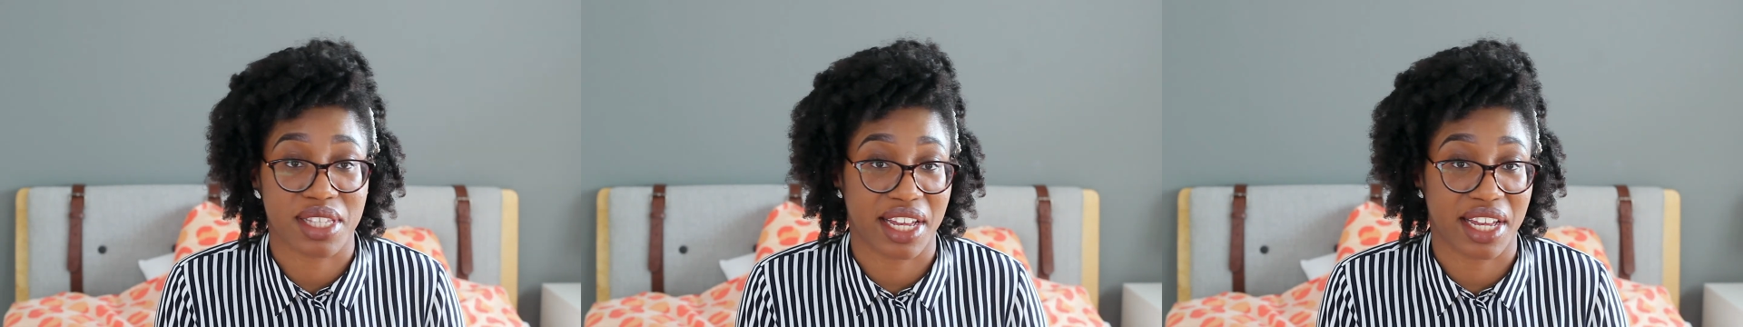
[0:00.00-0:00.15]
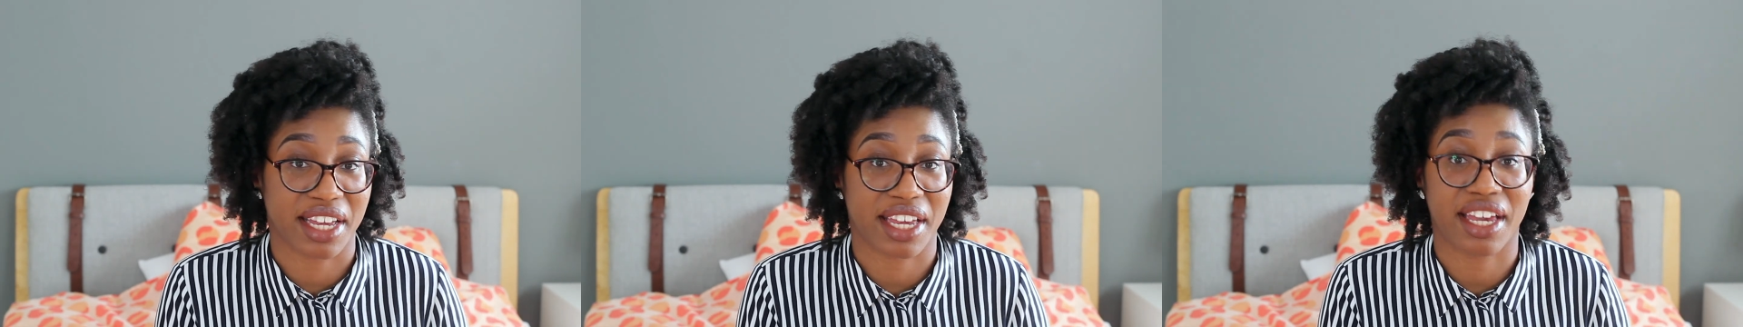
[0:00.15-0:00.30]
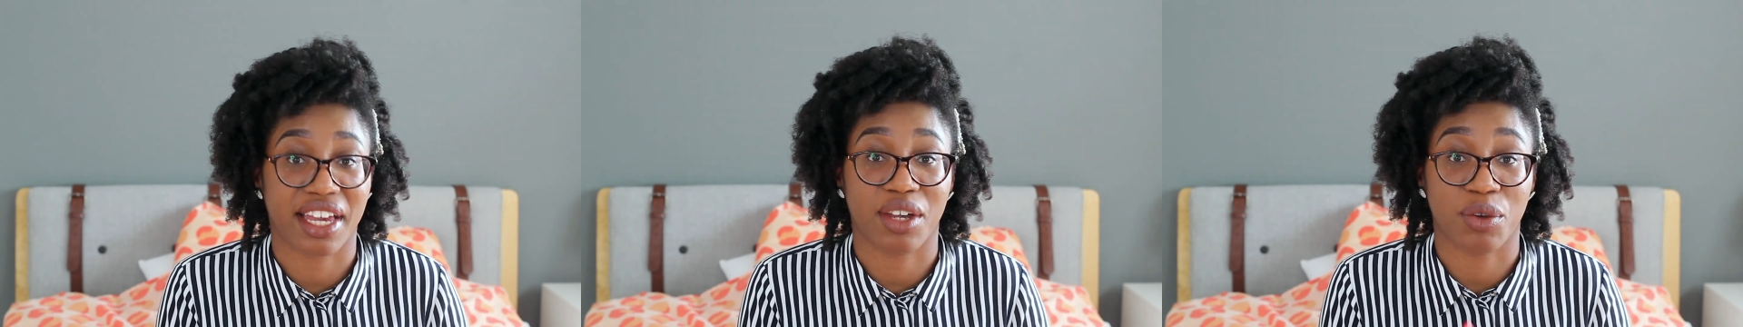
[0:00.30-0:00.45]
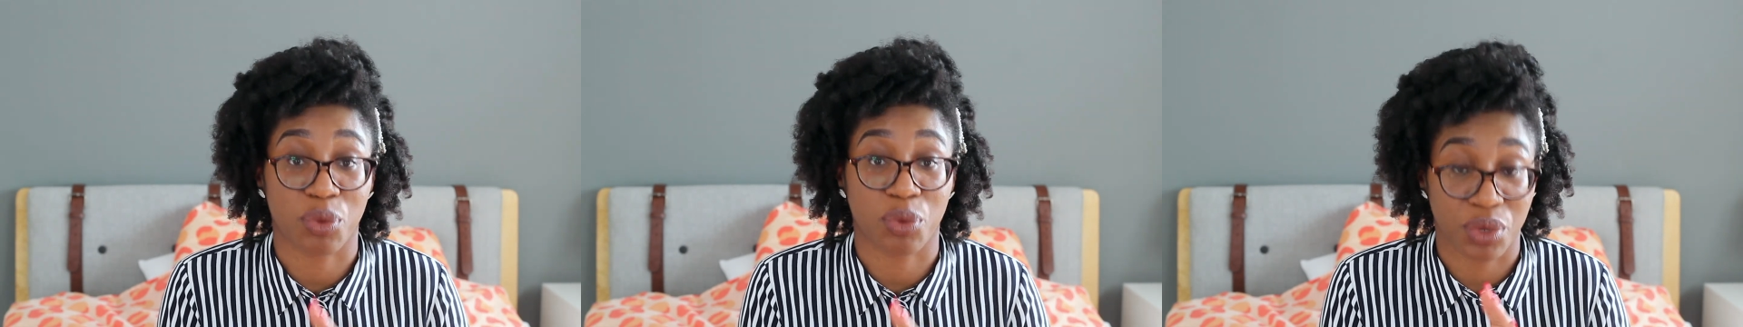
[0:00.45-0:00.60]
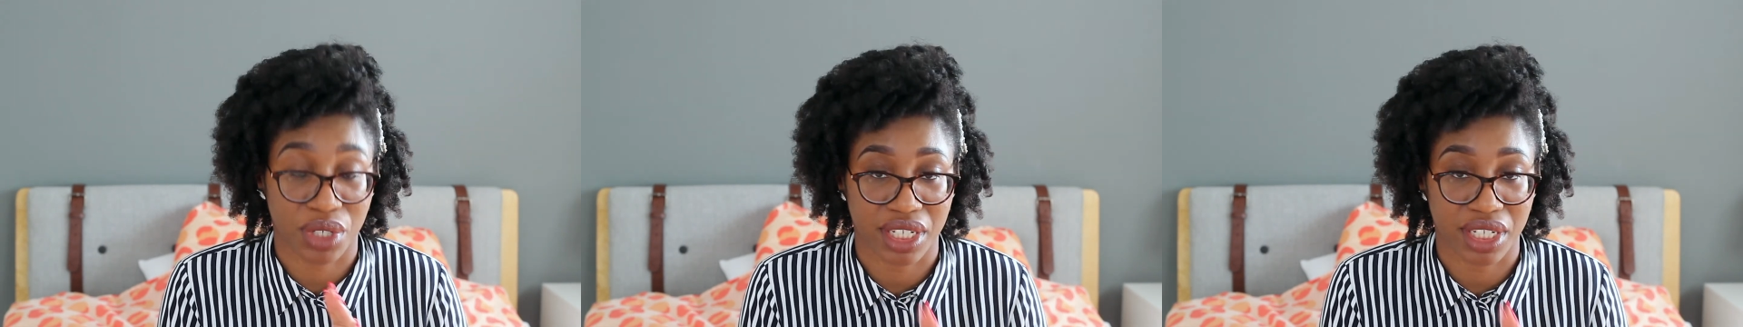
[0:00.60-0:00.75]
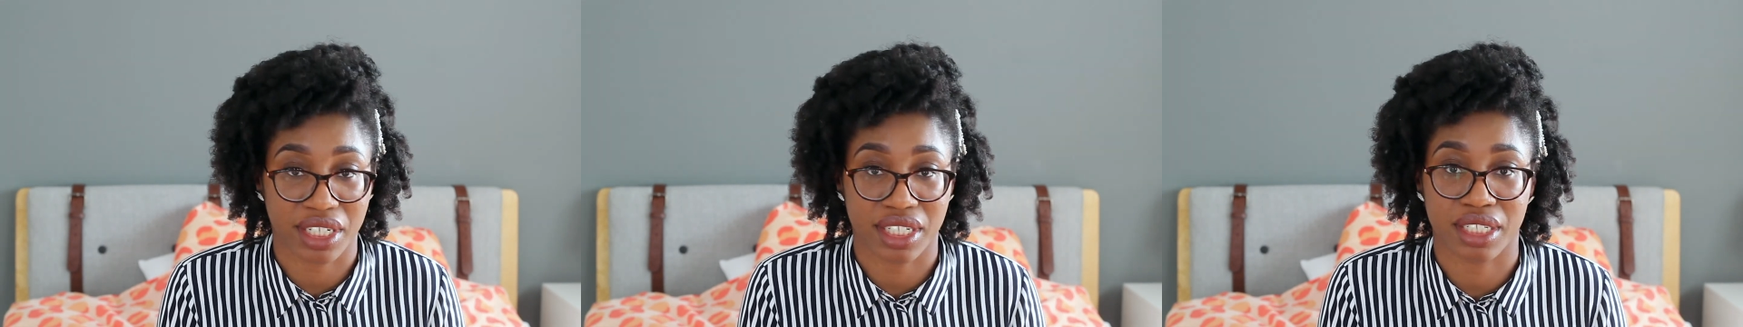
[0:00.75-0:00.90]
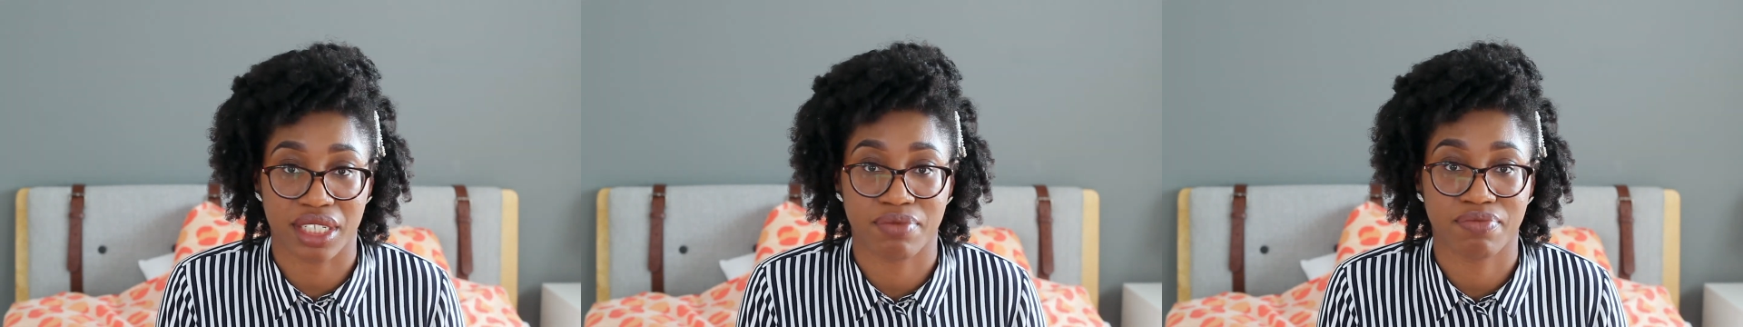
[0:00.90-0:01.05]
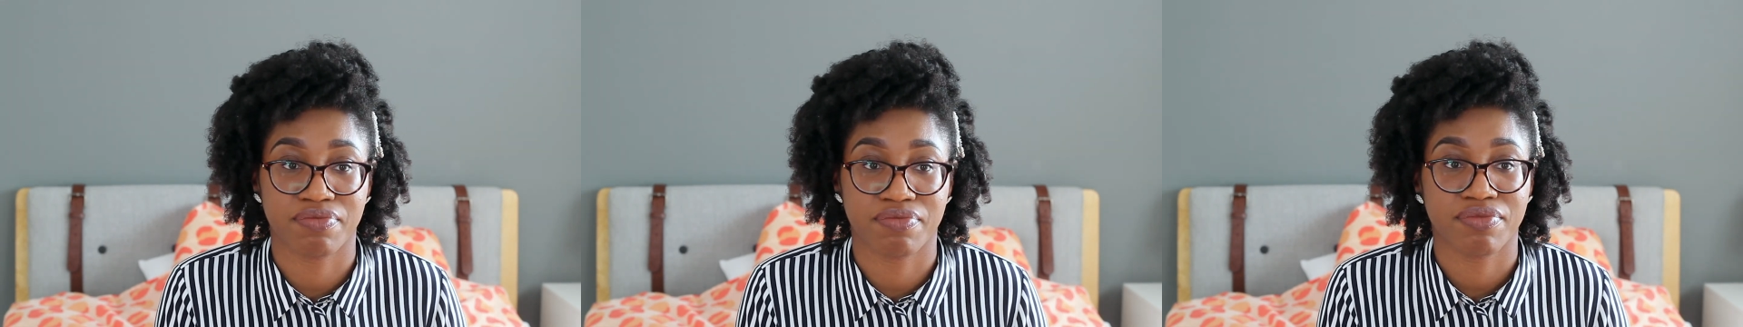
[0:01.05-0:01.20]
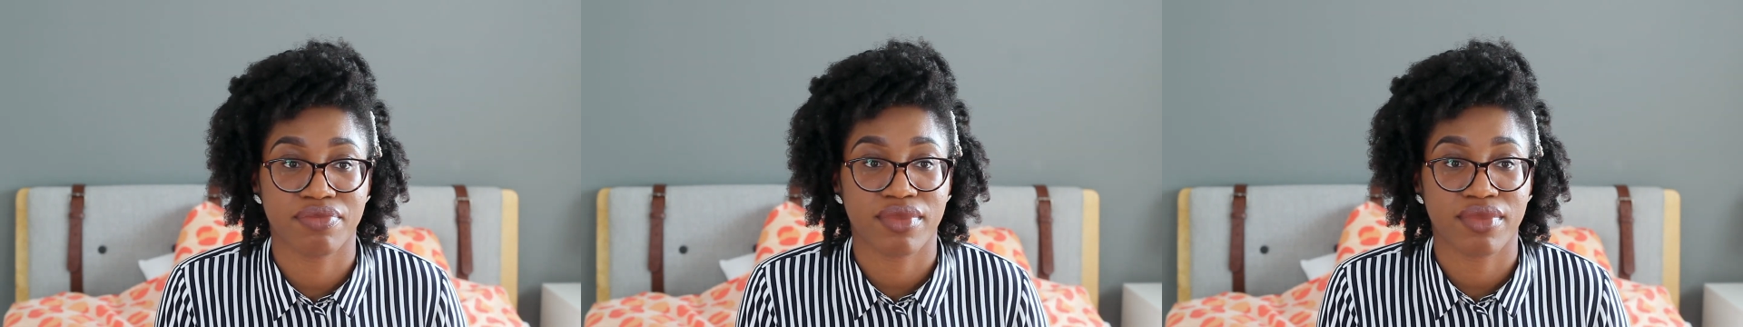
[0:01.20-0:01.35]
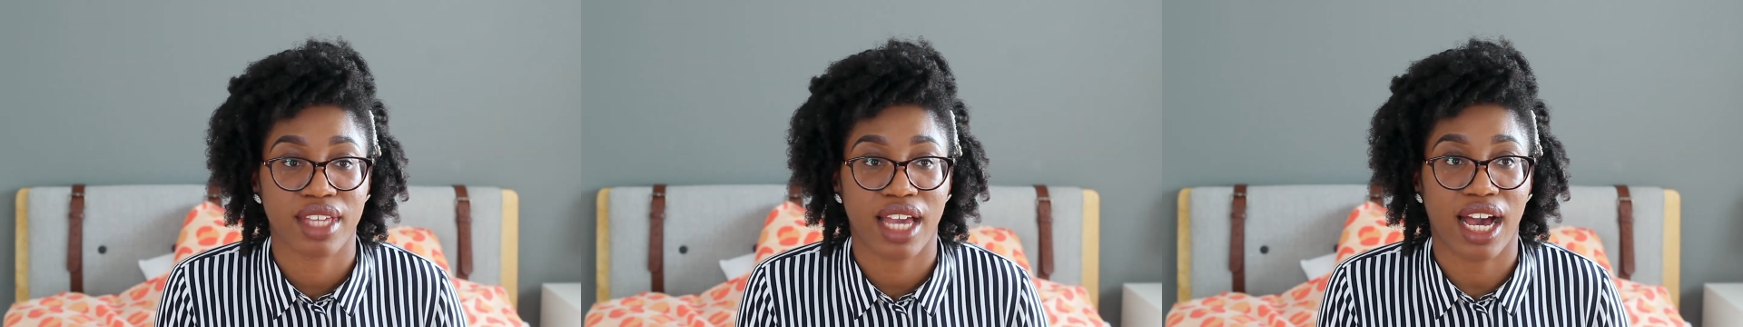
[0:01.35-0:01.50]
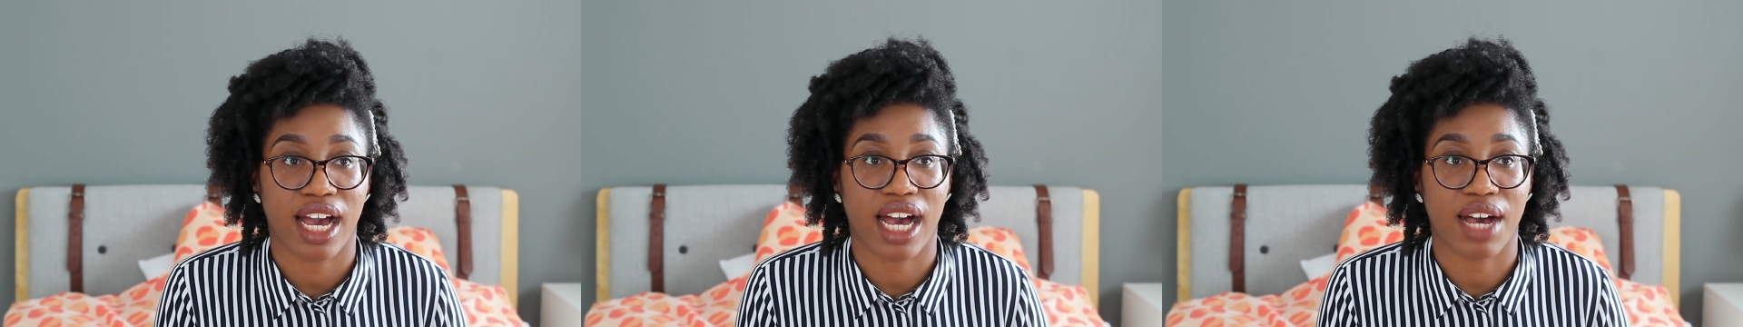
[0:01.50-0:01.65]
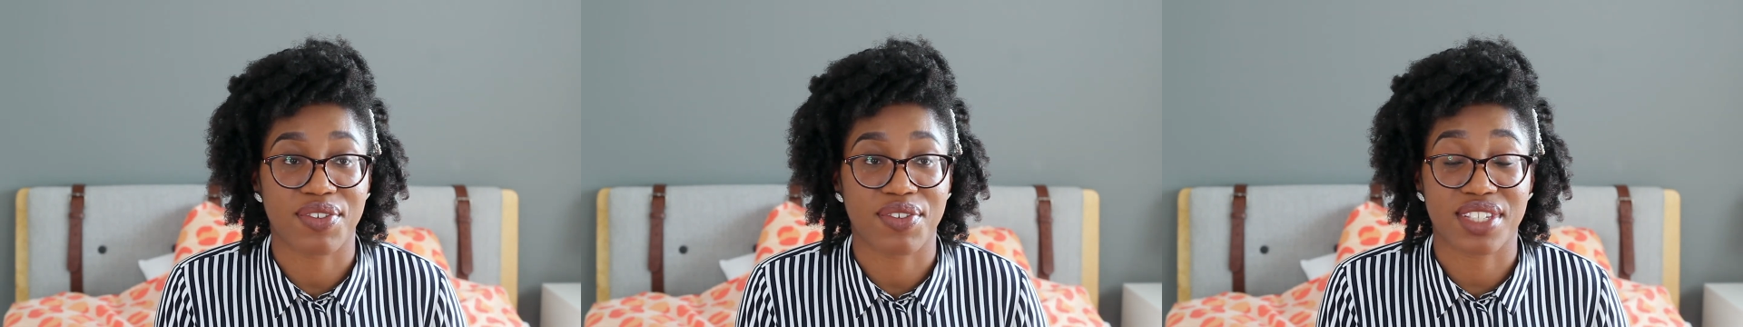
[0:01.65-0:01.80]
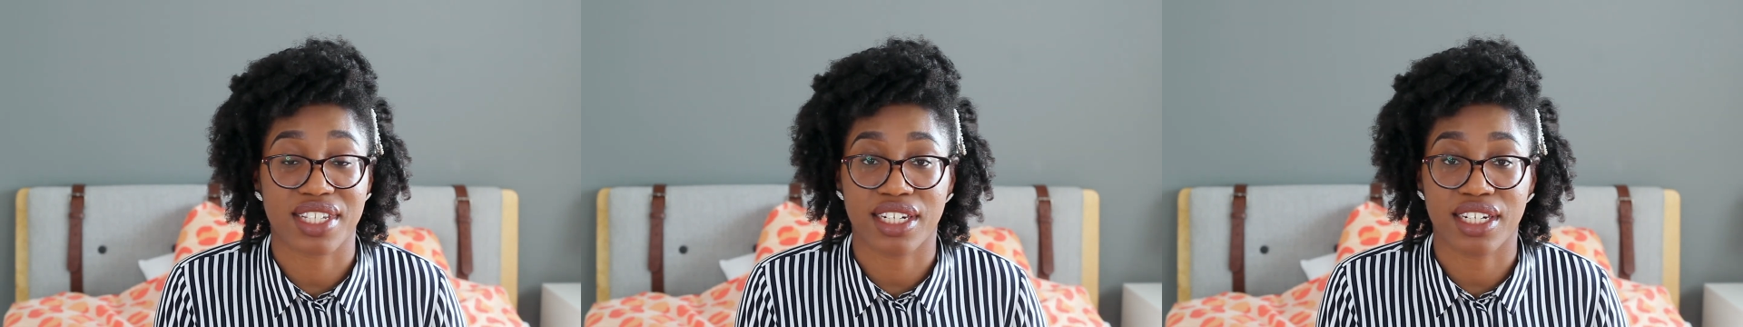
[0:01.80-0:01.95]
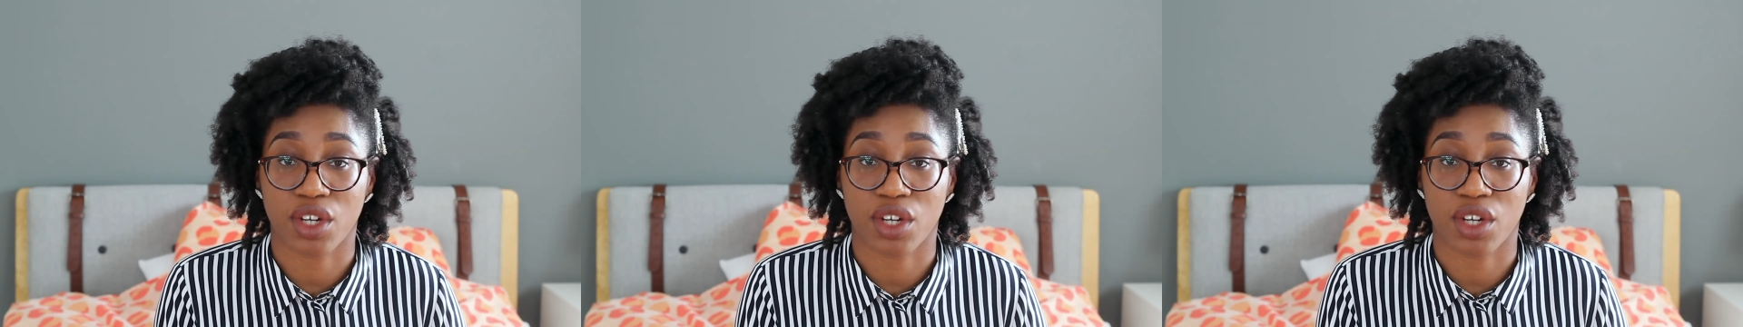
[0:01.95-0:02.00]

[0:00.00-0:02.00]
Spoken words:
Like, really, I've seen